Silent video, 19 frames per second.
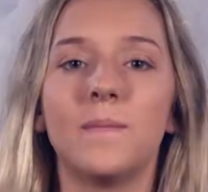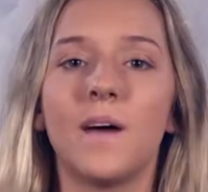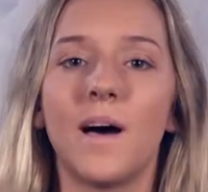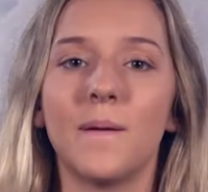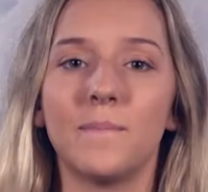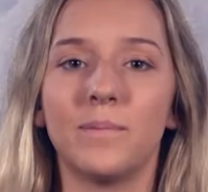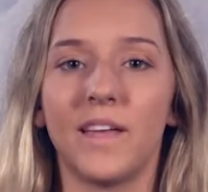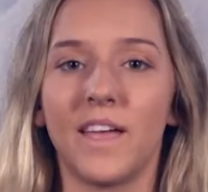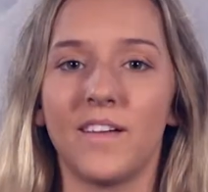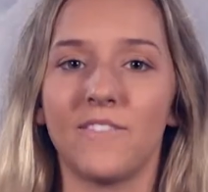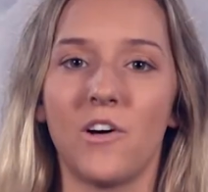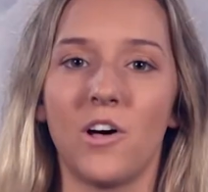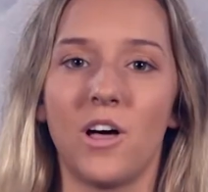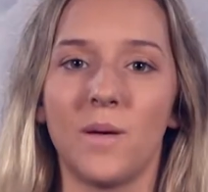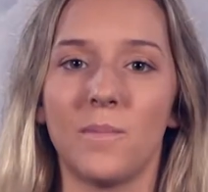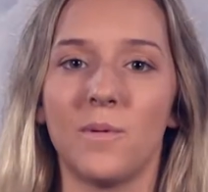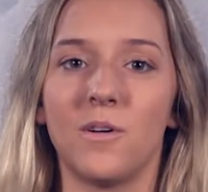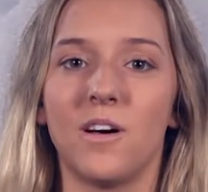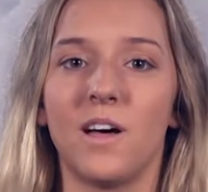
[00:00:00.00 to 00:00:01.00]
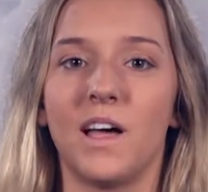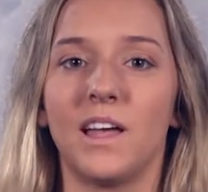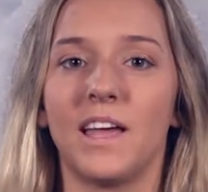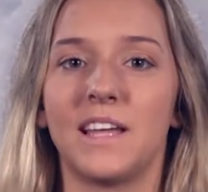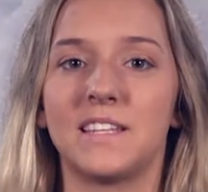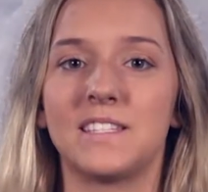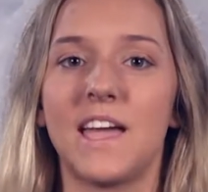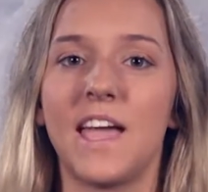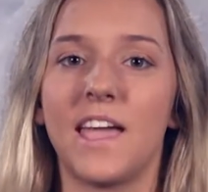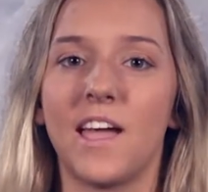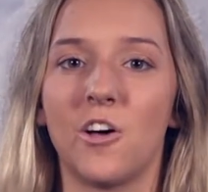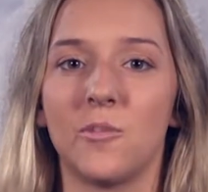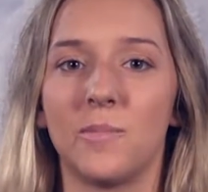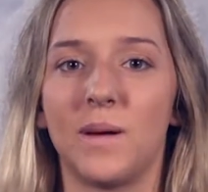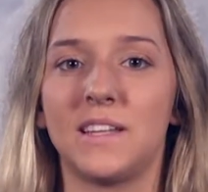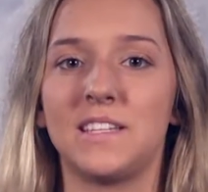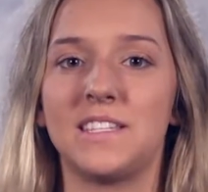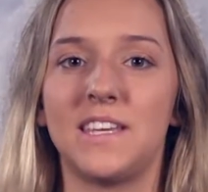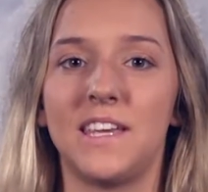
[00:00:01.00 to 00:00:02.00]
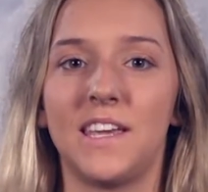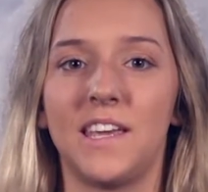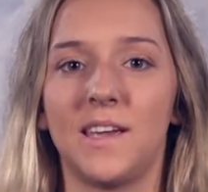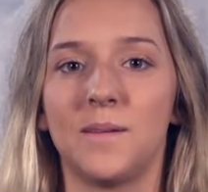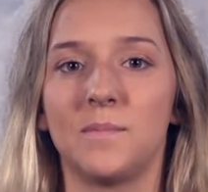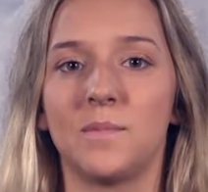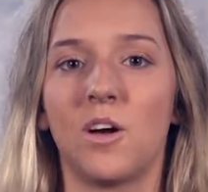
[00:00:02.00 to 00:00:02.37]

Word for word: not playing volleyball, I like to hang out with my team,